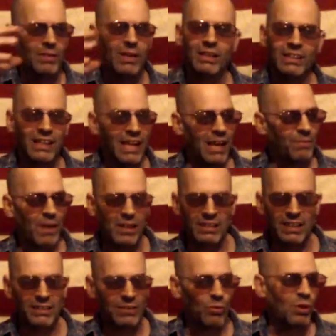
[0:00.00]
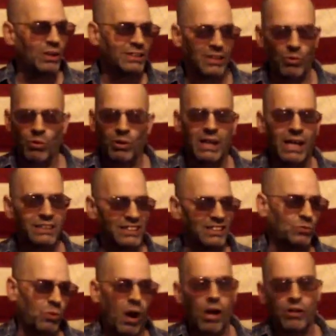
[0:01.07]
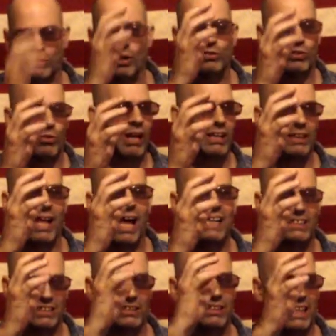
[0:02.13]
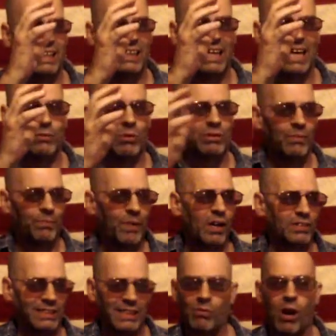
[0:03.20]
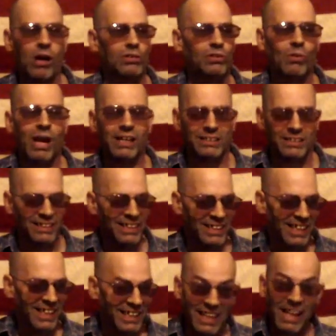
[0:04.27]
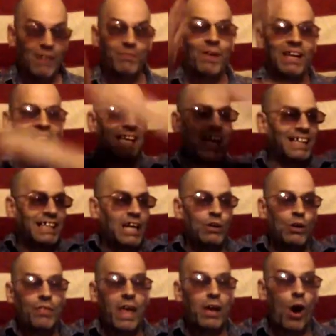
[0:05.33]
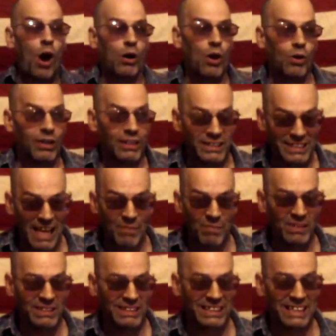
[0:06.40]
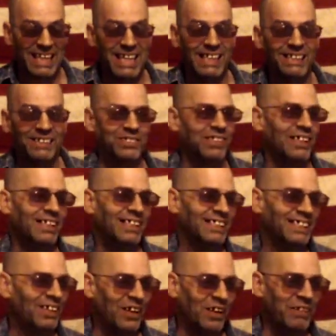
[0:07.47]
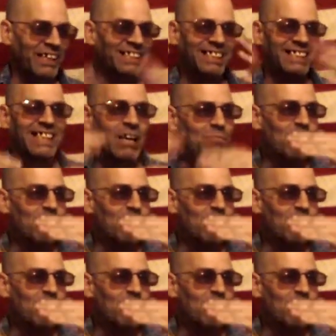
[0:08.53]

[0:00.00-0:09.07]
then I found out the ones that were cousins were also direct lines to King Edward I. They were all direct. Then I find out again, they all go to the 7 kings. They just kept